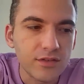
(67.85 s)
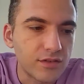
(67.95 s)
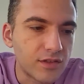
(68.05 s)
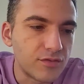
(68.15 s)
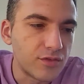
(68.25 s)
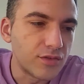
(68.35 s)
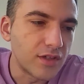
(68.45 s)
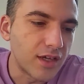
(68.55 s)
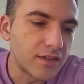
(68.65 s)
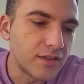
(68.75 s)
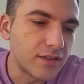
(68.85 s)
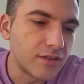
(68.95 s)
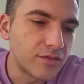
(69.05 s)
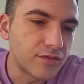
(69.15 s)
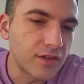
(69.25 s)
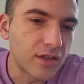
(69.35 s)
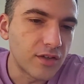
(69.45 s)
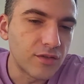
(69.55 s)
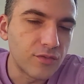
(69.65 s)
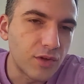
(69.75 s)
to give you an idea
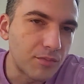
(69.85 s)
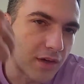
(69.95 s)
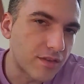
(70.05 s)
of what my